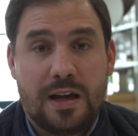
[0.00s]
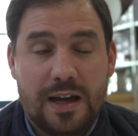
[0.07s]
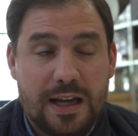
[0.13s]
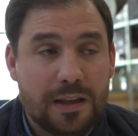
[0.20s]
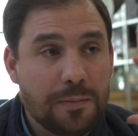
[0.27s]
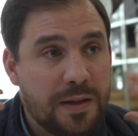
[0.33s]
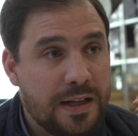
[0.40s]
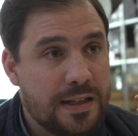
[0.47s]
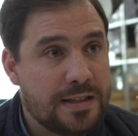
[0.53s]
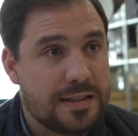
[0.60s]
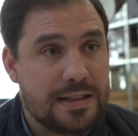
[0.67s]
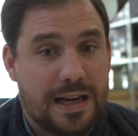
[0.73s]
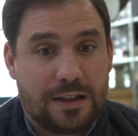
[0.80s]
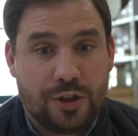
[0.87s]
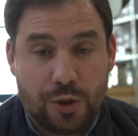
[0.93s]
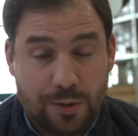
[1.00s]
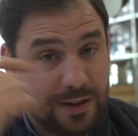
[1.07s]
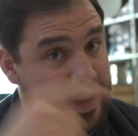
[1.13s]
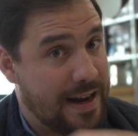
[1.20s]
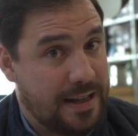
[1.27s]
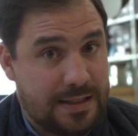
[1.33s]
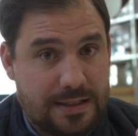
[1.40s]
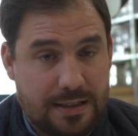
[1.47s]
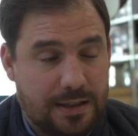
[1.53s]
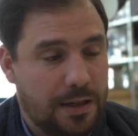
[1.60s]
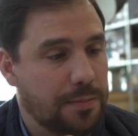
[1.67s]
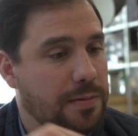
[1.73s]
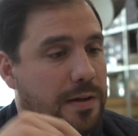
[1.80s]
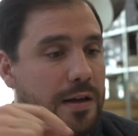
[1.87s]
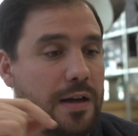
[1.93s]
It means that you can't
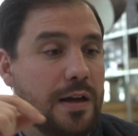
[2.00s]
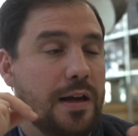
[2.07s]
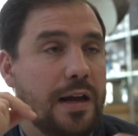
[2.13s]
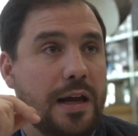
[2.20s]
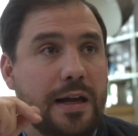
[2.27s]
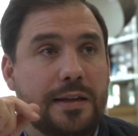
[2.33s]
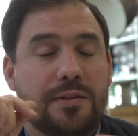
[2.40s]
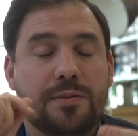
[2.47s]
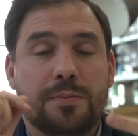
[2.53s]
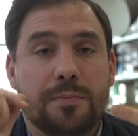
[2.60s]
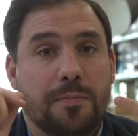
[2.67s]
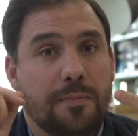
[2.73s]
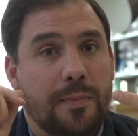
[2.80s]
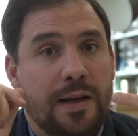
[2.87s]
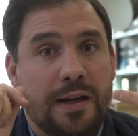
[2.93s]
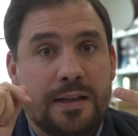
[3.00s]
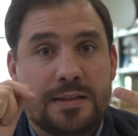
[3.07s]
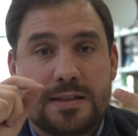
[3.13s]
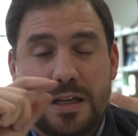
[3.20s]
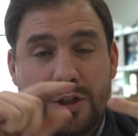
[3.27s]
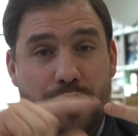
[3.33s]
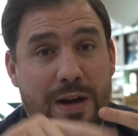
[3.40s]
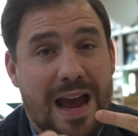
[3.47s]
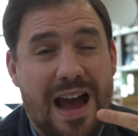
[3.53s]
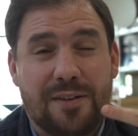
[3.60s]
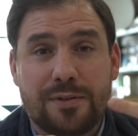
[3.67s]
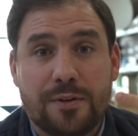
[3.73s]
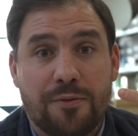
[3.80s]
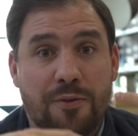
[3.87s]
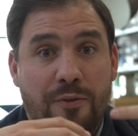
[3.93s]
sleep. It means that you have
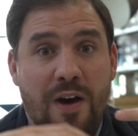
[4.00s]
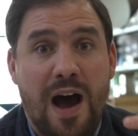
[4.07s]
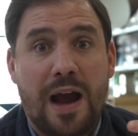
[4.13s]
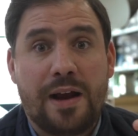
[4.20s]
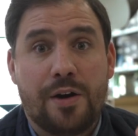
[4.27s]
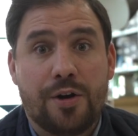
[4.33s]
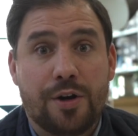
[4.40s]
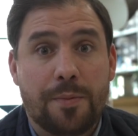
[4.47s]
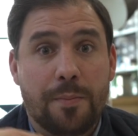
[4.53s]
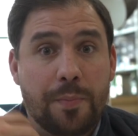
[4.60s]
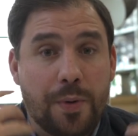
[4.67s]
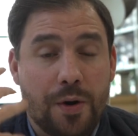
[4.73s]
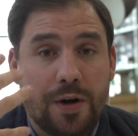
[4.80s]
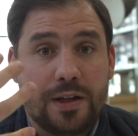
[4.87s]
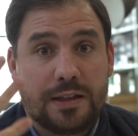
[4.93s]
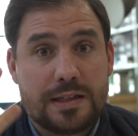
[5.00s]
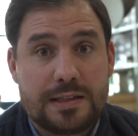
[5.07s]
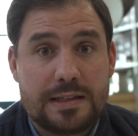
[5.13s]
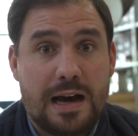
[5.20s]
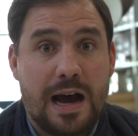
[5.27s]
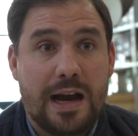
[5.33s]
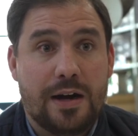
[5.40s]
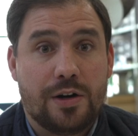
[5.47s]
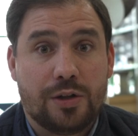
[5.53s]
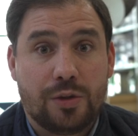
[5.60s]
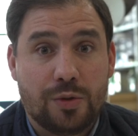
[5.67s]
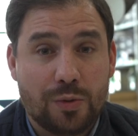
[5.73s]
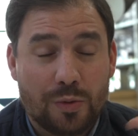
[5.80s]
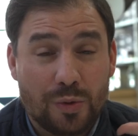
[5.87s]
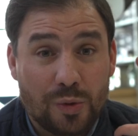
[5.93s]
the fire, the burning desire
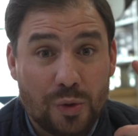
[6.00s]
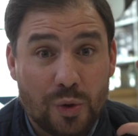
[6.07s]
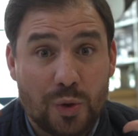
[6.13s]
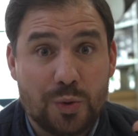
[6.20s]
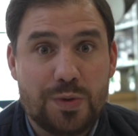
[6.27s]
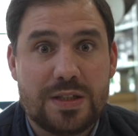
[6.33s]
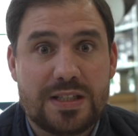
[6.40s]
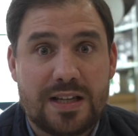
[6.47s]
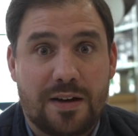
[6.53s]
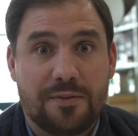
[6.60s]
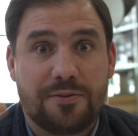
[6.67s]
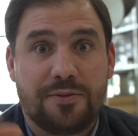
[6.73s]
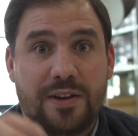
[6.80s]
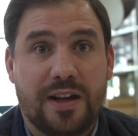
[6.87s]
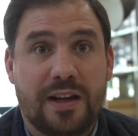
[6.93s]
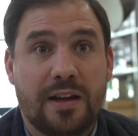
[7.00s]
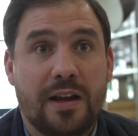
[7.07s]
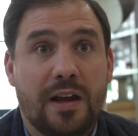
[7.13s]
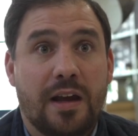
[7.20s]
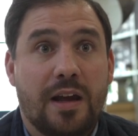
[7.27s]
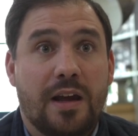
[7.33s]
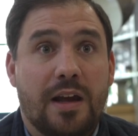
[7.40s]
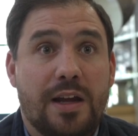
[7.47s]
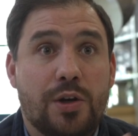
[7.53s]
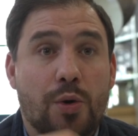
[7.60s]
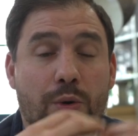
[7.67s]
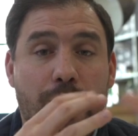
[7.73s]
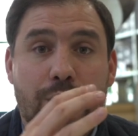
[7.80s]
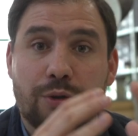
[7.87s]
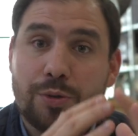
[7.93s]
to do something in
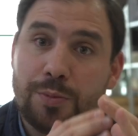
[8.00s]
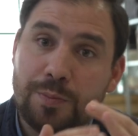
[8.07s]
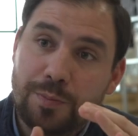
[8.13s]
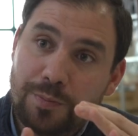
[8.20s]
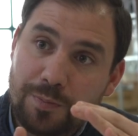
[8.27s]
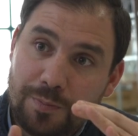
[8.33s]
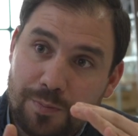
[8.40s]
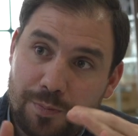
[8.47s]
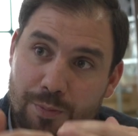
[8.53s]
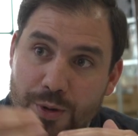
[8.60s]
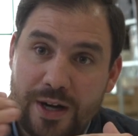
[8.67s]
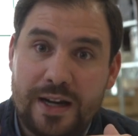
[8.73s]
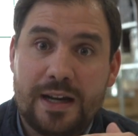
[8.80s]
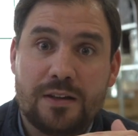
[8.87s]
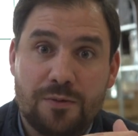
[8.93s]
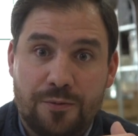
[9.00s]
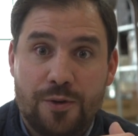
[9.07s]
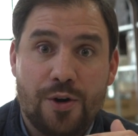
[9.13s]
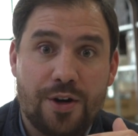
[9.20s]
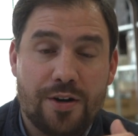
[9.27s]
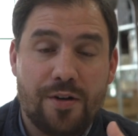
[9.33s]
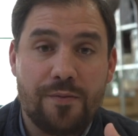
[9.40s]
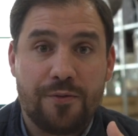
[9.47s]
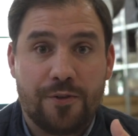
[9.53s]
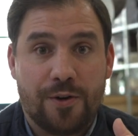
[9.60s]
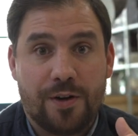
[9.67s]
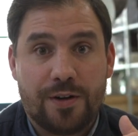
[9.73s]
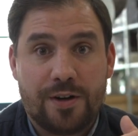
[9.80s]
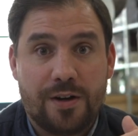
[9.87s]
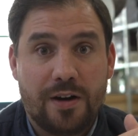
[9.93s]
order to bring it further and
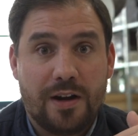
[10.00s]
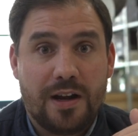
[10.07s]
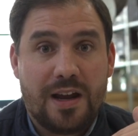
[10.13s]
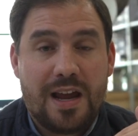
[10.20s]
further.